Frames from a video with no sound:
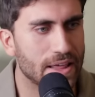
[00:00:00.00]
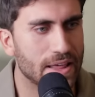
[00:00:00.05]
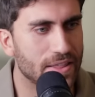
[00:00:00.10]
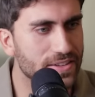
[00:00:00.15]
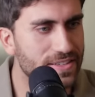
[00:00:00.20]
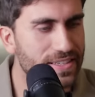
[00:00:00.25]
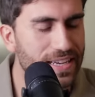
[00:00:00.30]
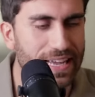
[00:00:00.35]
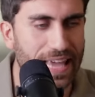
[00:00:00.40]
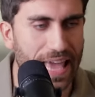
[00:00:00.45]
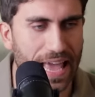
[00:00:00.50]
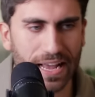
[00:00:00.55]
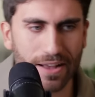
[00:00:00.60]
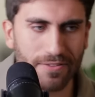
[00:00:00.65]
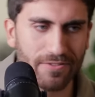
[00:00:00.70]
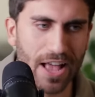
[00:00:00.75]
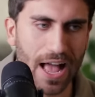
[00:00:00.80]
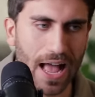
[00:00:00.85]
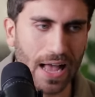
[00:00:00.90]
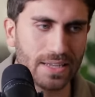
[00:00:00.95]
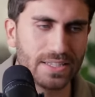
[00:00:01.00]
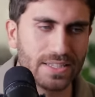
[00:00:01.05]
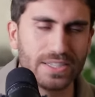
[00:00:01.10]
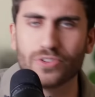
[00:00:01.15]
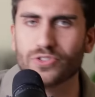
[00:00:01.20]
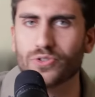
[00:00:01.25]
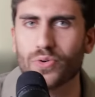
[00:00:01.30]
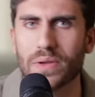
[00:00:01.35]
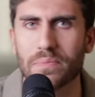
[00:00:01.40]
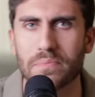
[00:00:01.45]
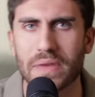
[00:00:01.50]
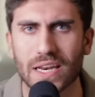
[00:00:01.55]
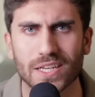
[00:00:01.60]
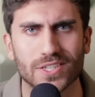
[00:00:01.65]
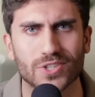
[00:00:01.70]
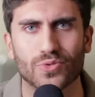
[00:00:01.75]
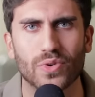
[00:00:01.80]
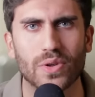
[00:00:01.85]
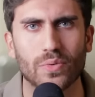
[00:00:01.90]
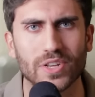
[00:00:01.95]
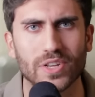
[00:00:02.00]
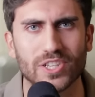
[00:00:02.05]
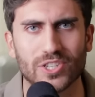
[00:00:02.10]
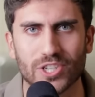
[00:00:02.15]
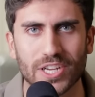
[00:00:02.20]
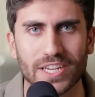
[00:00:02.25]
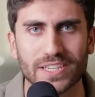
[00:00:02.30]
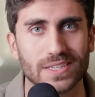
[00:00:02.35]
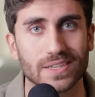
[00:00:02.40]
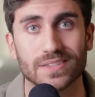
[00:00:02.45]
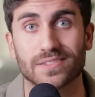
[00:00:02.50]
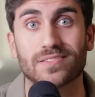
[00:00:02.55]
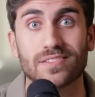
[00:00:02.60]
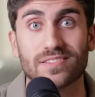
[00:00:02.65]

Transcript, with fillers: This is a gang of guys. They're doing ministry with Jesus,